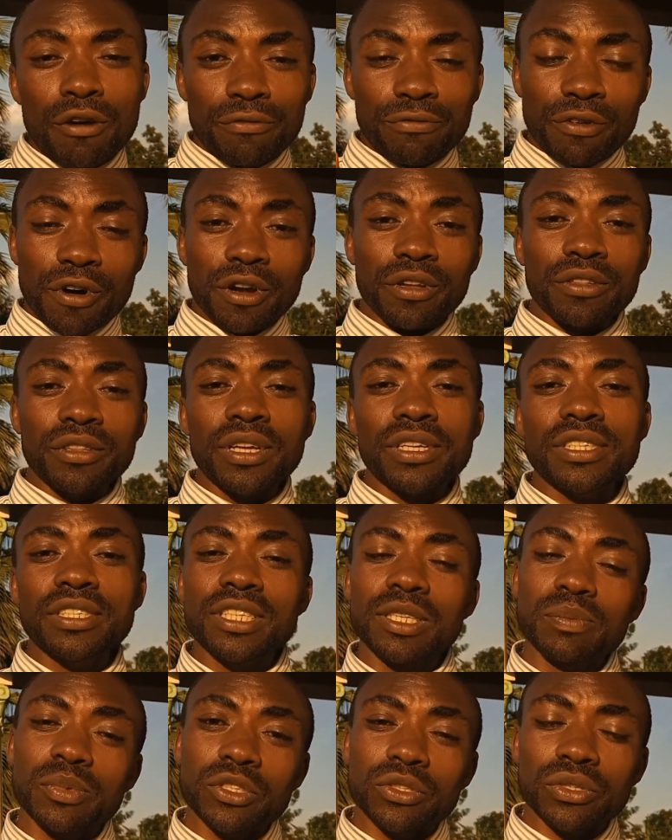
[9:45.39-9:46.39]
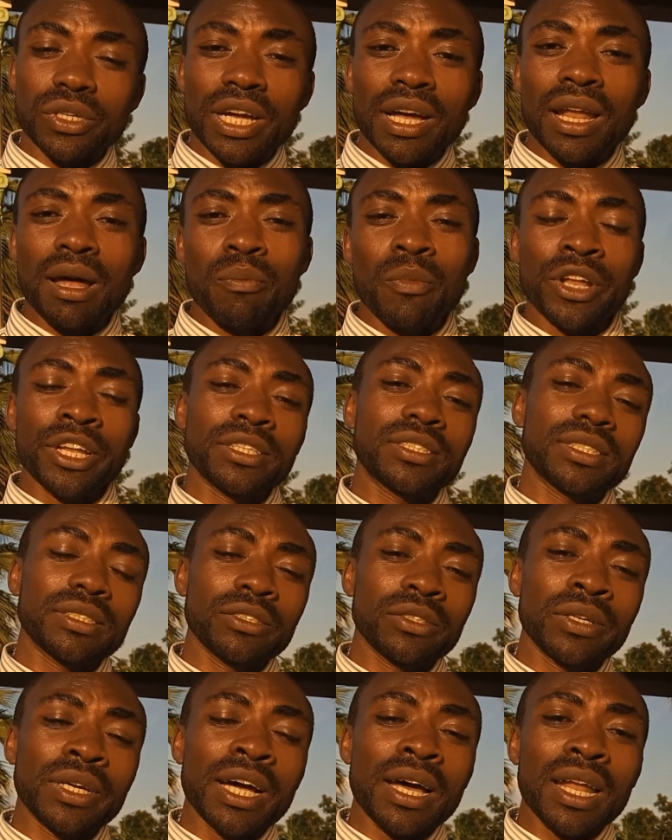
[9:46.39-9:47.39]
Follow those tips, you're
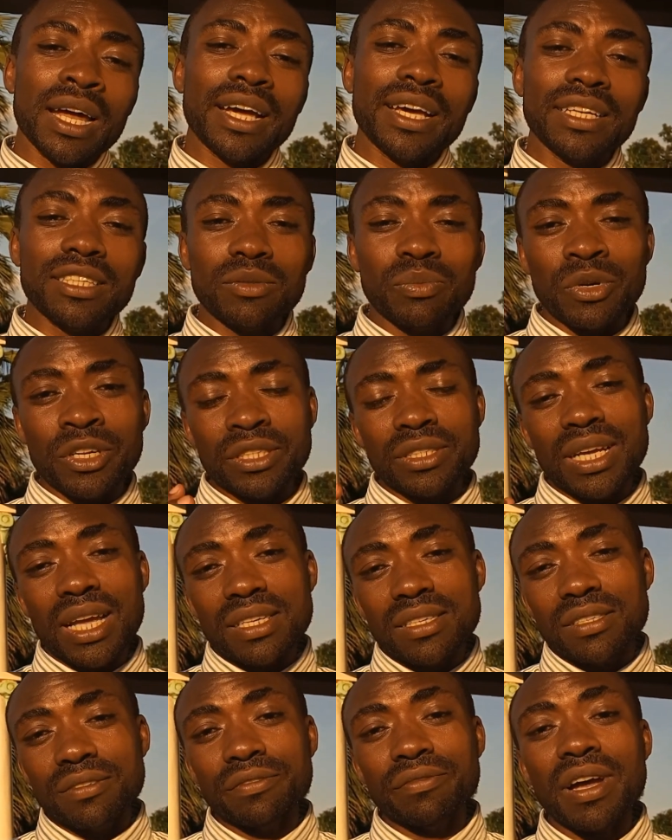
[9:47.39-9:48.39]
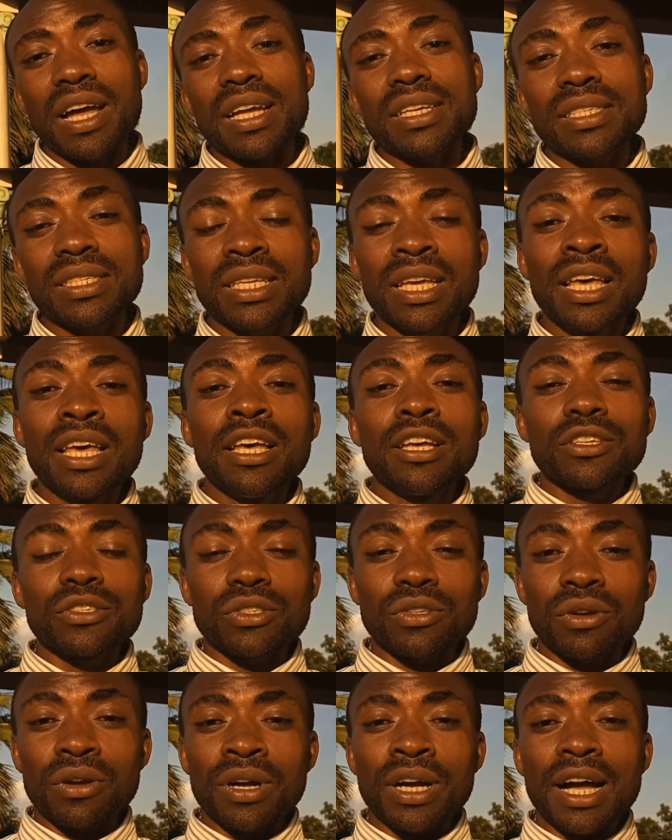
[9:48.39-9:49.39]
gonna get monetized fast.
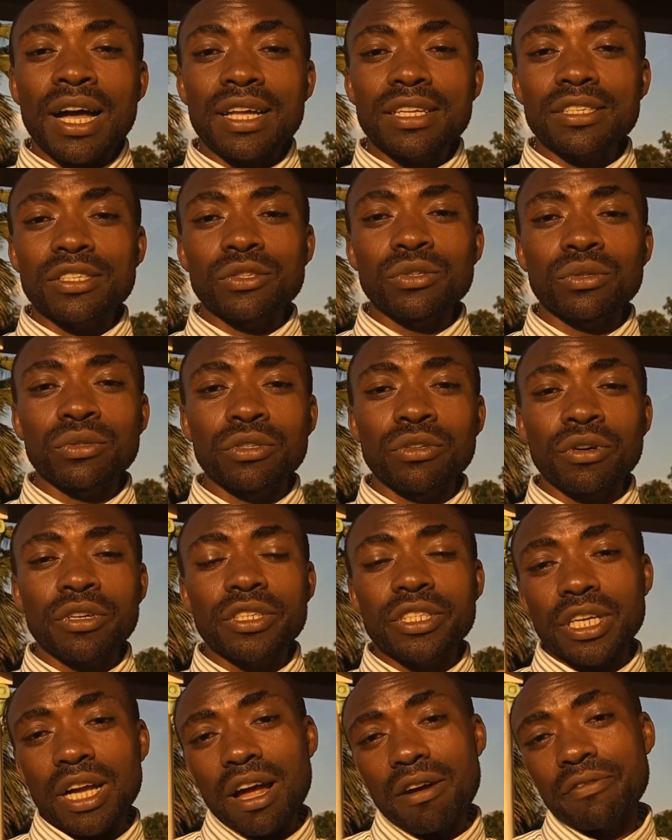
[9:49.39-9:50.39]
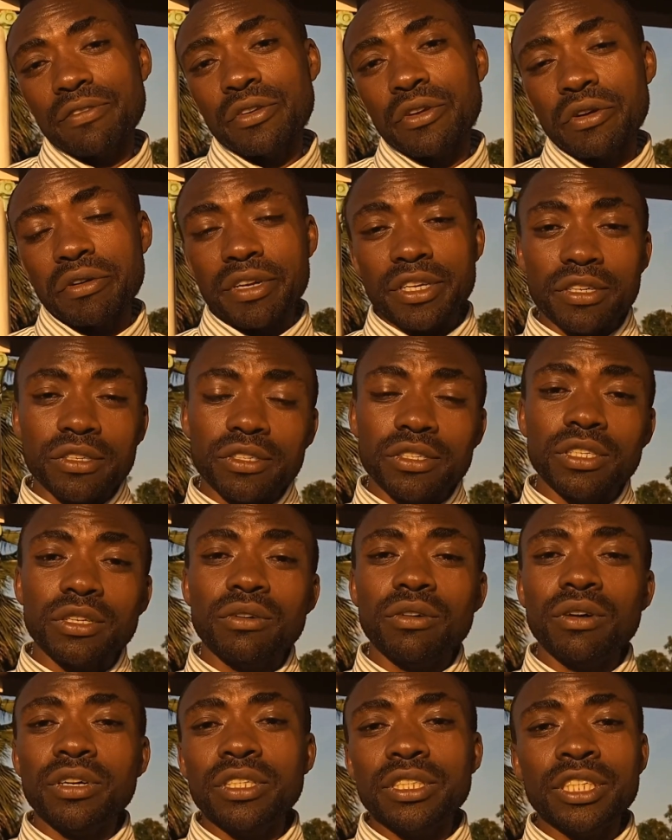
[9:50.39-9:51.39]
So long as you don't have your reuse the
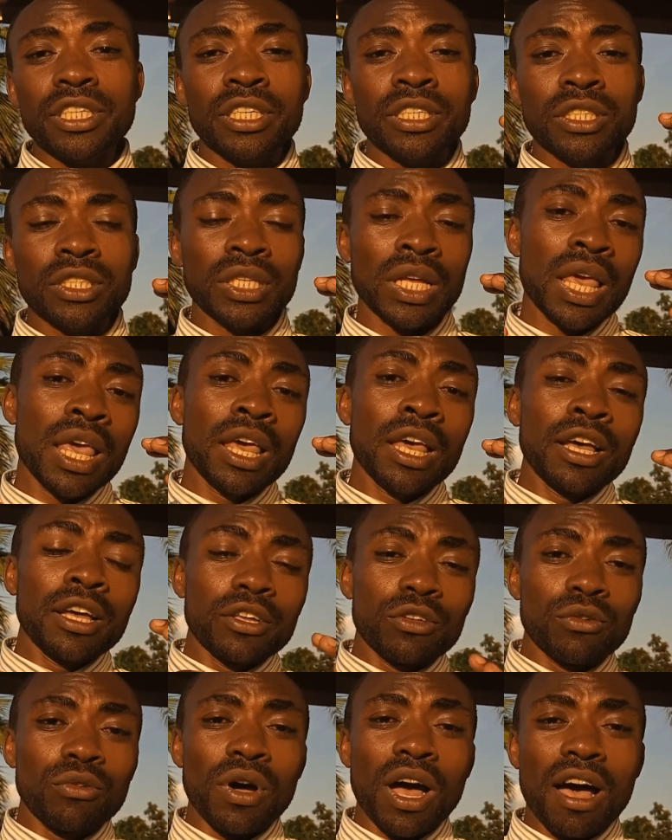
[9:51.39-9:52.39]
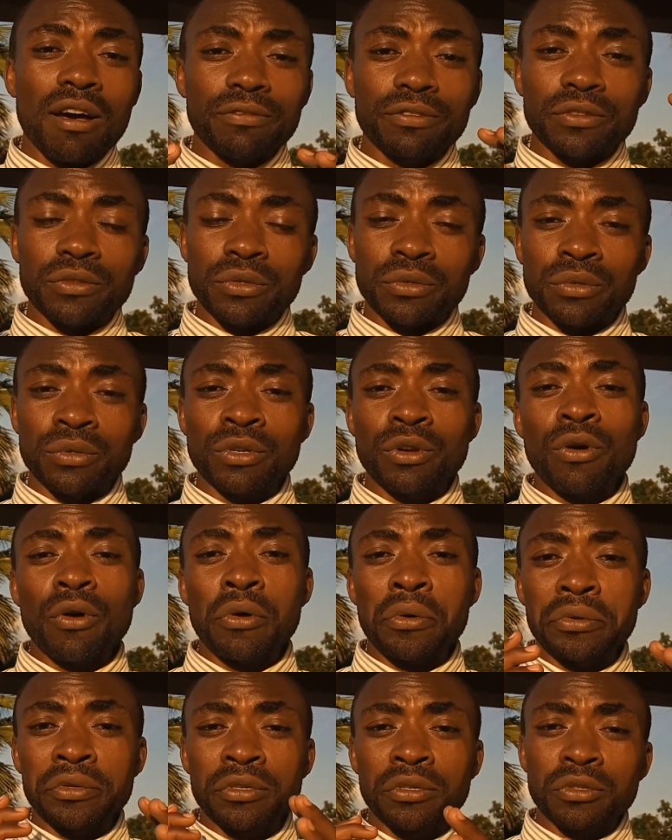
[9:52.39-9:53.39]
content, you have to
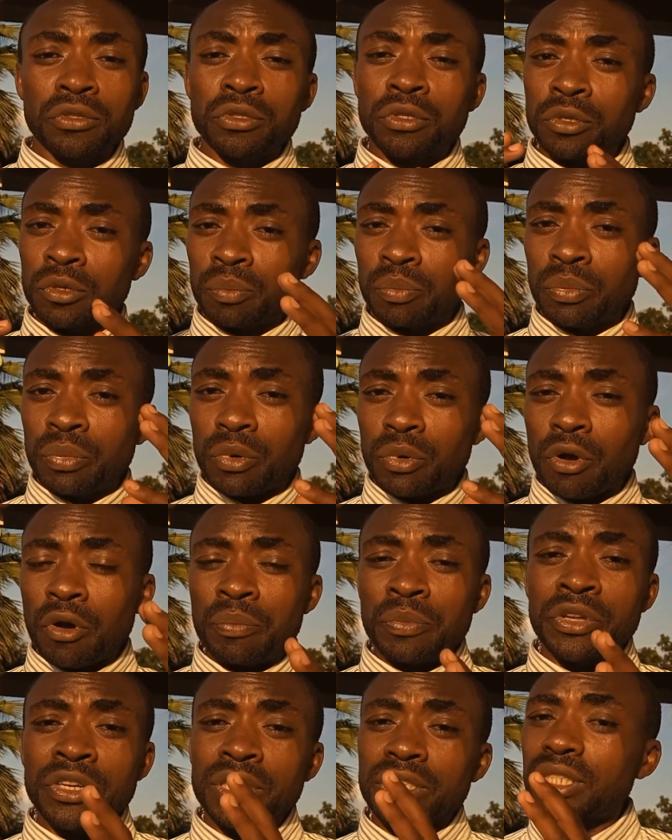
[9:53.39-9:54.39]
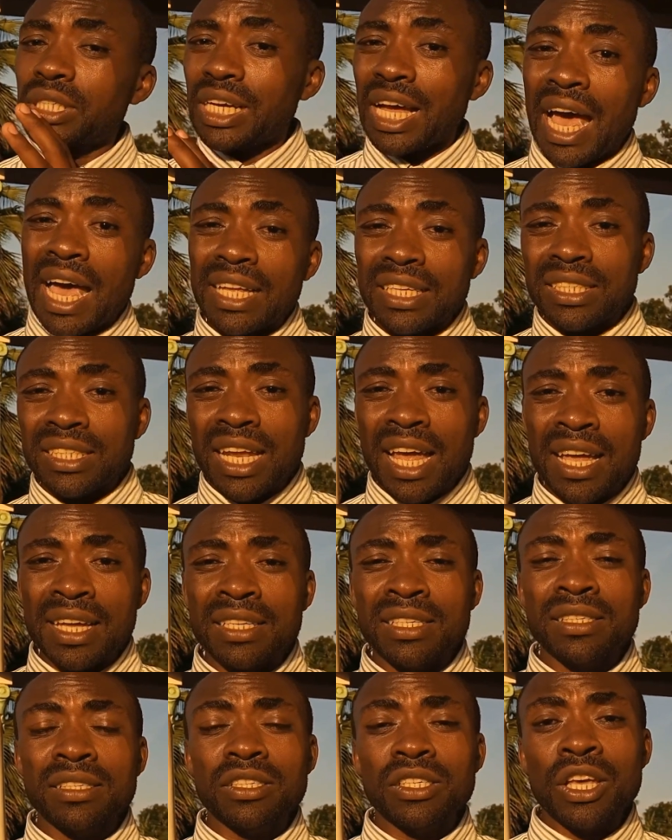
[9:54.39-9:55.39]
know YouTube community
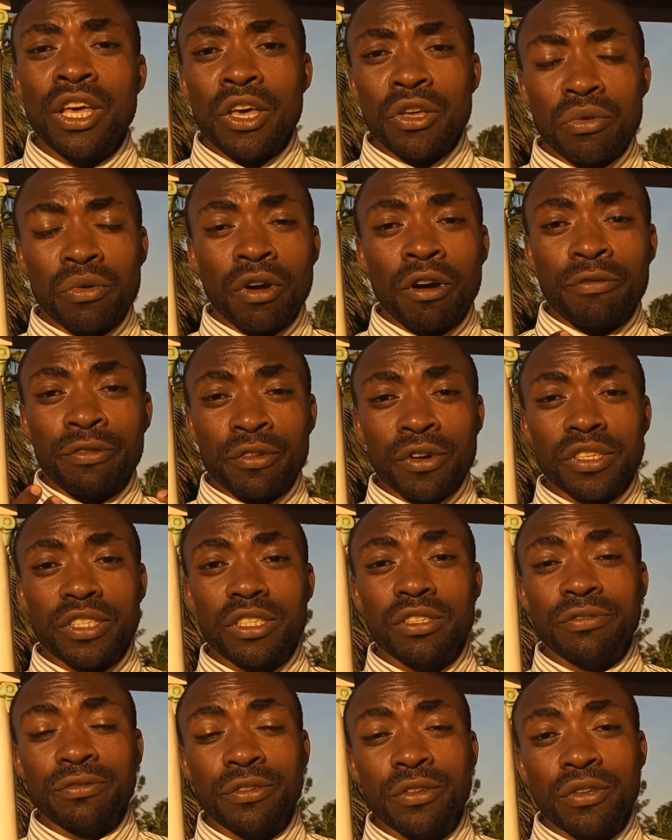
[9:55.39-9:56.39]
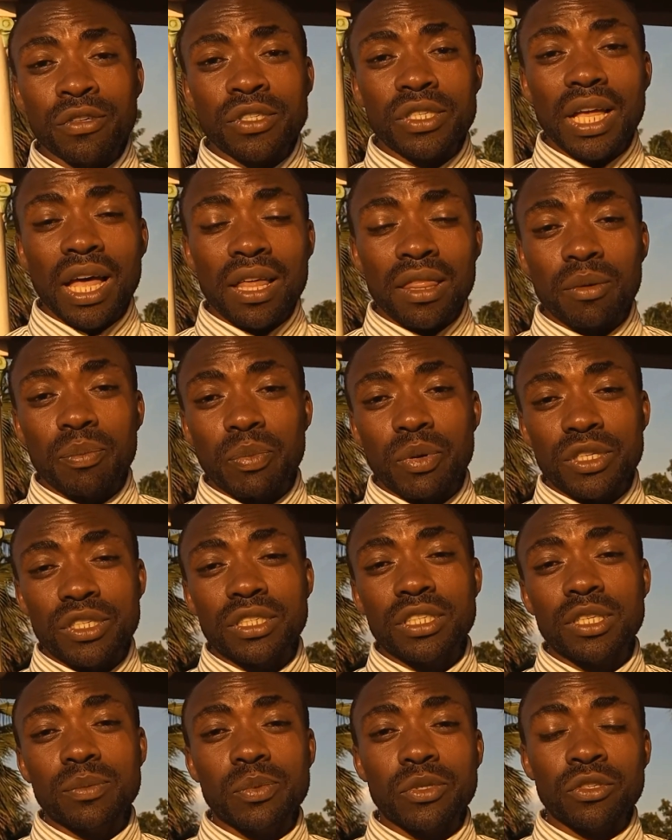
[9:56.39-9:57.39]
guidelines. You, of course, if you use other people's
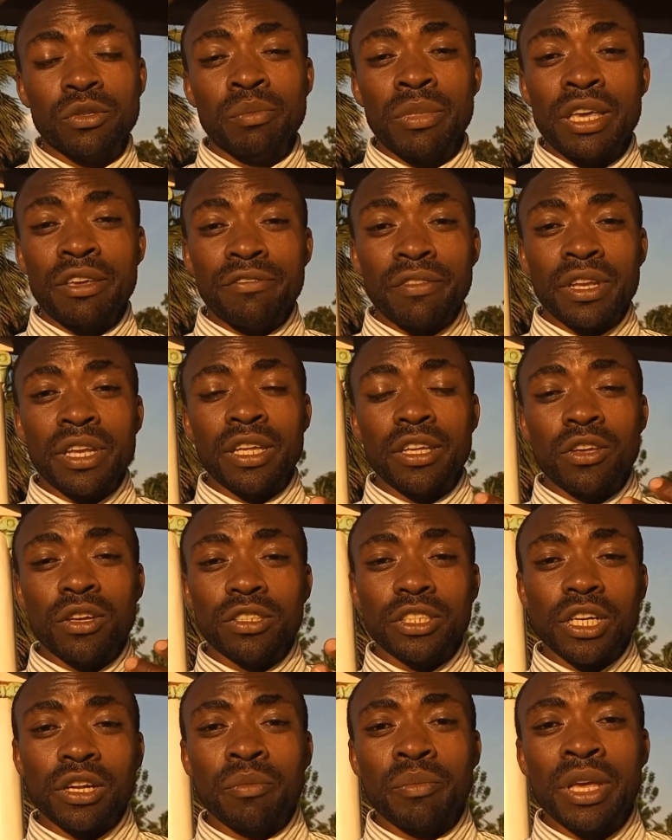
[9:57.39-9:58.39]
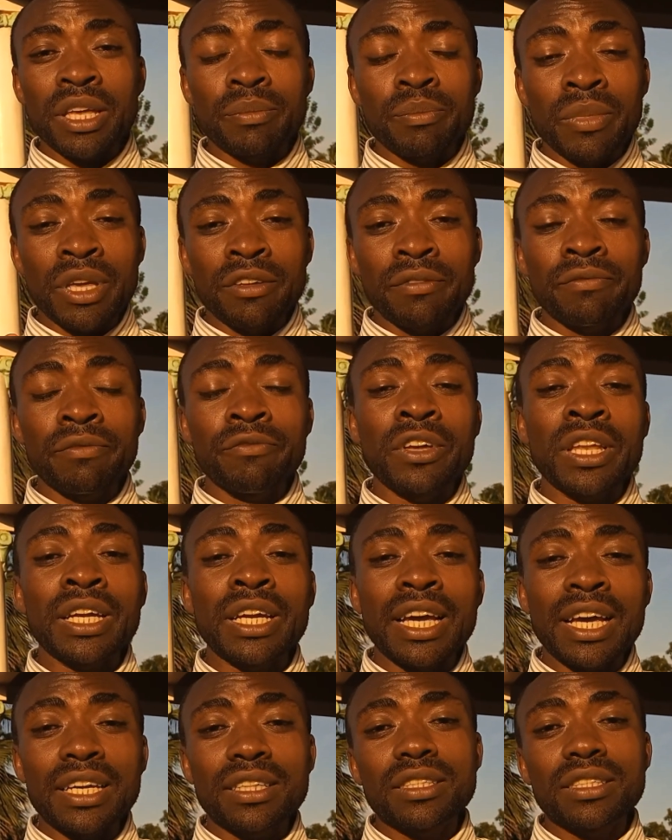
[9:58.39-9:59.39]
scripts, your channel may even
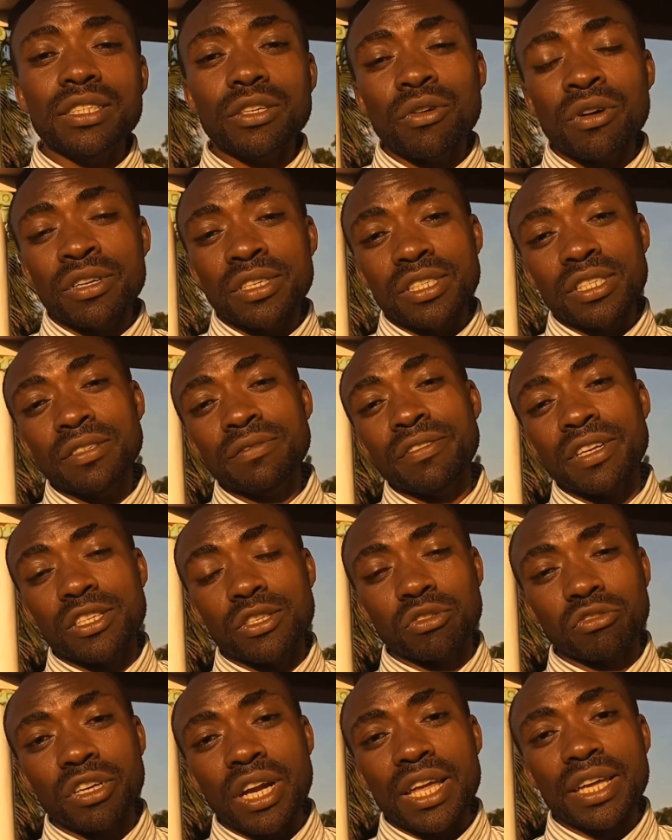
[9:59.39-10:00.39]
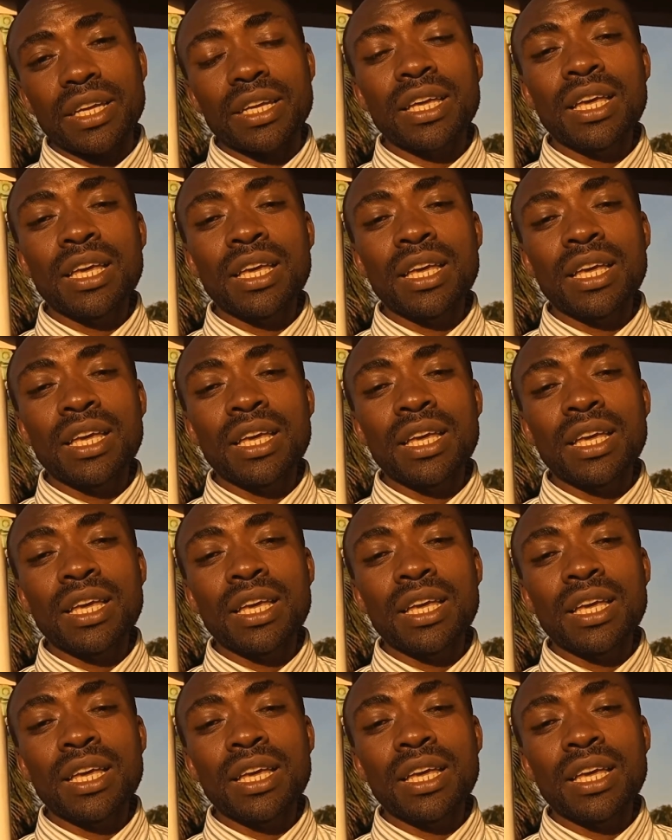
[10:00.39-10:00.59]
get or receive a strike.